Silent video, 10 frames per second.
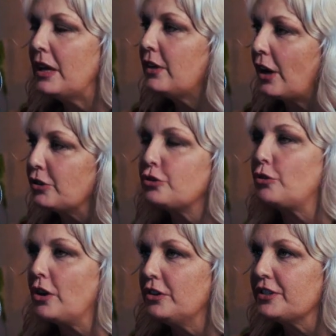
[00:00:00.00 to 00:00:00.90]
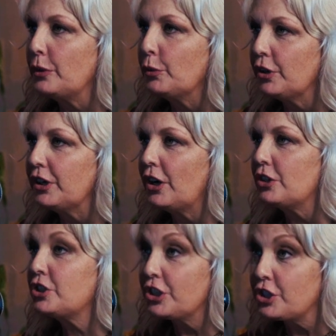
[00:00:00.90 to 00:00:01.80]
our struggles and we're in our
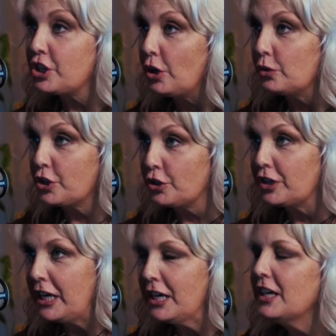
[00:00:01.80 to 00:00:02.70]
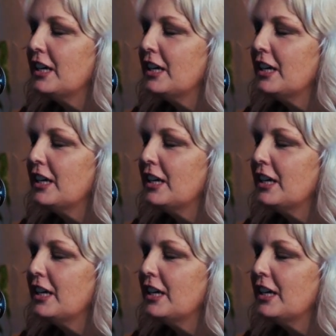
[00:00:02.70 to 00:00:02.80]
shit show journey,